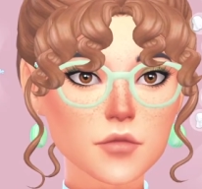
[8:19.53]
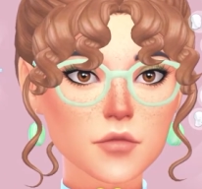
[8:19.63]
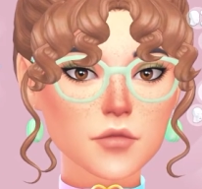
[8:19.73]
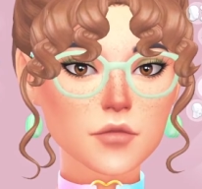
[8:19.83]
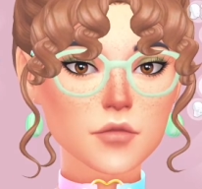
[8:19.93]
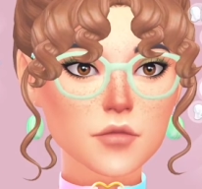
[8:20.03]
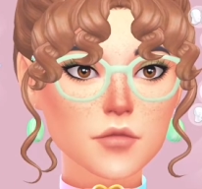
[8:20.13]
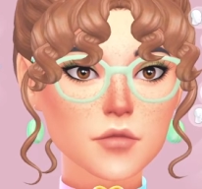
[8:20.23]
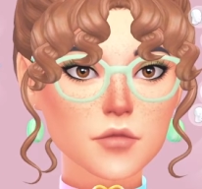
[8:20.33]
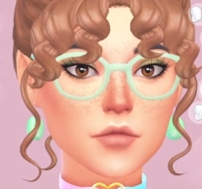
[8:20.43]

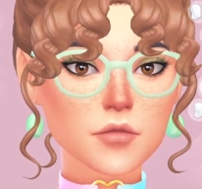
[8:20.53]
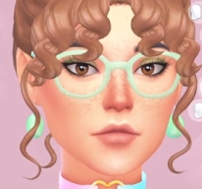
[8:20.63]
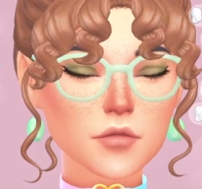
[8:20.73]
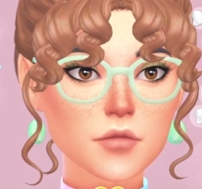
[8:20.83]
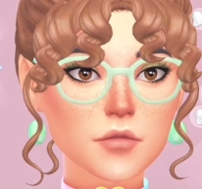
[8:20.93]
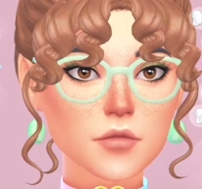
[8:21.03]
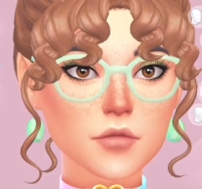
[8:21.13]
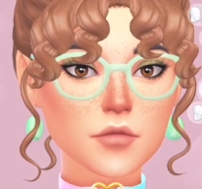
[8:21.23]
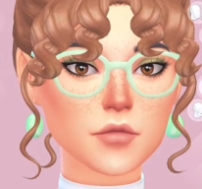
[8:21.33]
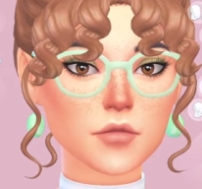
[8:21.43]

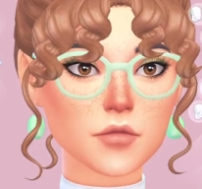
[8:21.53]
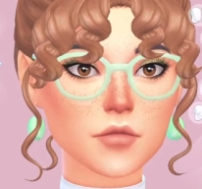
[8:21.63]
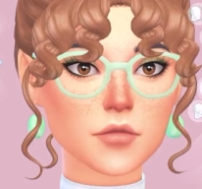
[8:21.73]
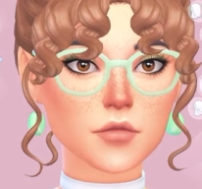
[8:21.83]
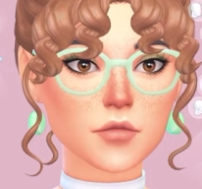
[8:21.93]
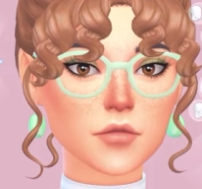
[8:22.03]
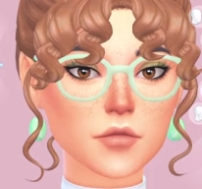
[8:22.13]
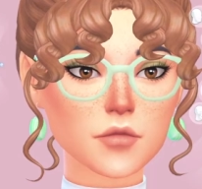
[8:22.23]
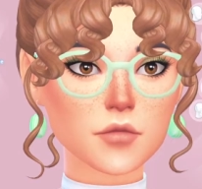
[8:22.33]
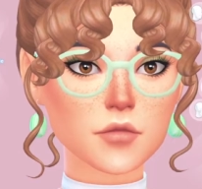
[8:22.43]

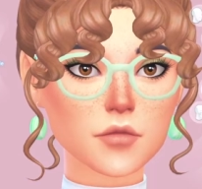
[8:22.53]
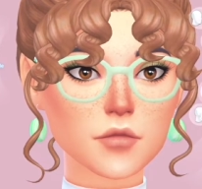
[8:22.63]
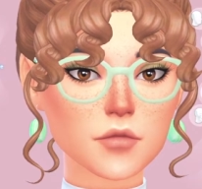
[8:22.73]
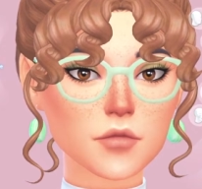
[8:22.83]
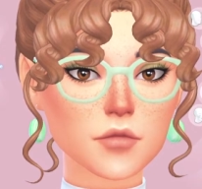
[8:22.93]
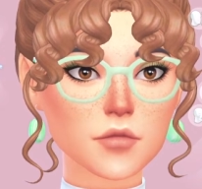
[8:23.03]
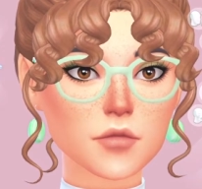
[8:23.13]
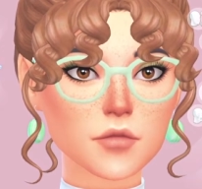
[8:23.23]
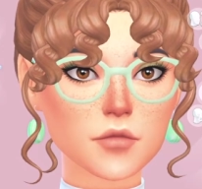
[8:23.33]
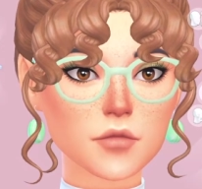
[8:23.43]

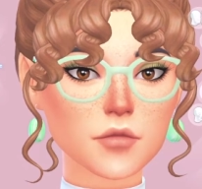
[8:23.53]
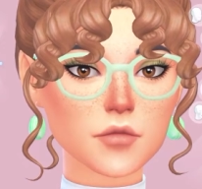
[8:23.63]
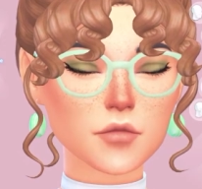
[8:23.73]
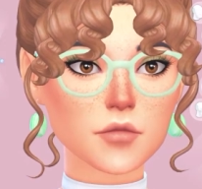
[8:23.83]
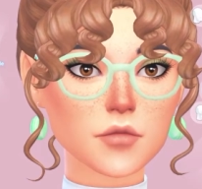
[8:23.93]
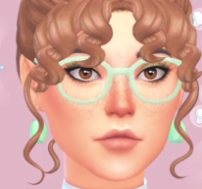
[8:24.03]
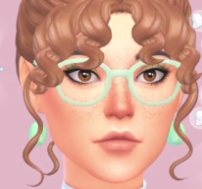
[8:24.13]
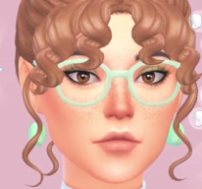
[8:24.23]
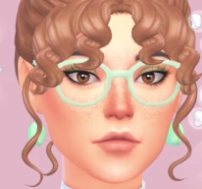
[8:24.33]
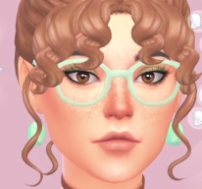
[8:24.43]

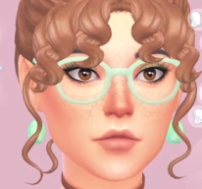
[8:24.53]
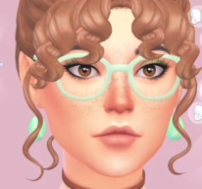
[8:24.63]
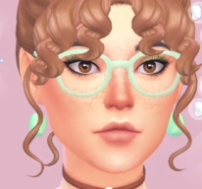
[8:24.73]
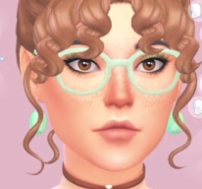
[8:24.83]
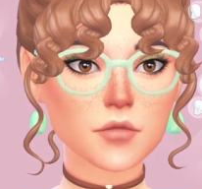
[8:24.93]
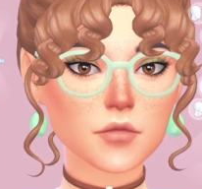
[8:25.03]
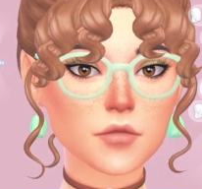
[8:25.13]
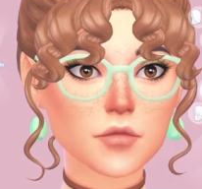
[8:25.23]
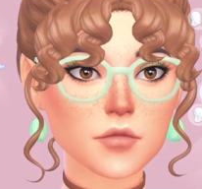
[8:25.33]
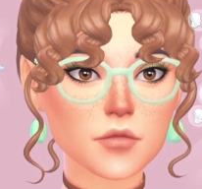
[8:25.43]

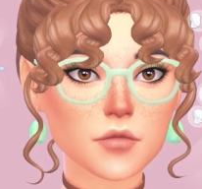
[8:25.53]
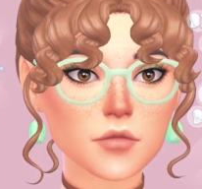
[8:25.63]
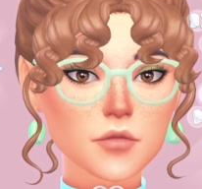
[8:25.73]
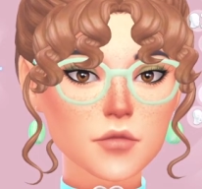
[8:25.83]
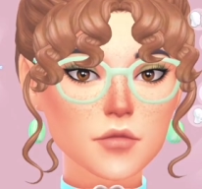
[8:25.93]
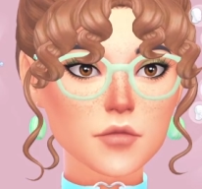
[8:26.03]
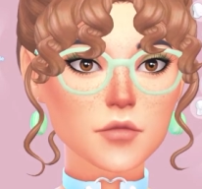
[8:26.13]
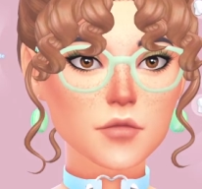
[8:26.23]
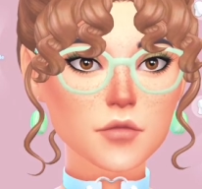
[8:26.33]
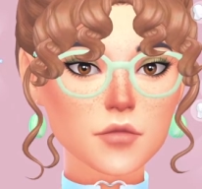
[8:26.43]

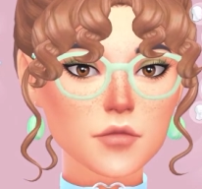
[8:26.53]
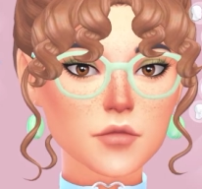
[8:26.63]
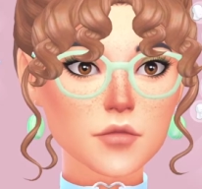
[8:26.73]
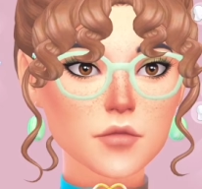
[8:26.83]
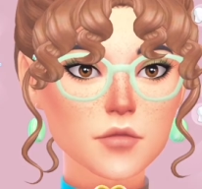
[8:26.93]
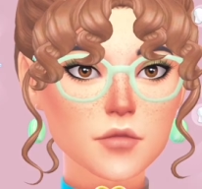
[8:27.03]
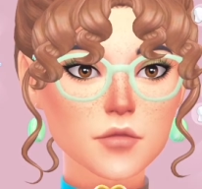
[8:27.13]
Nobody speaks.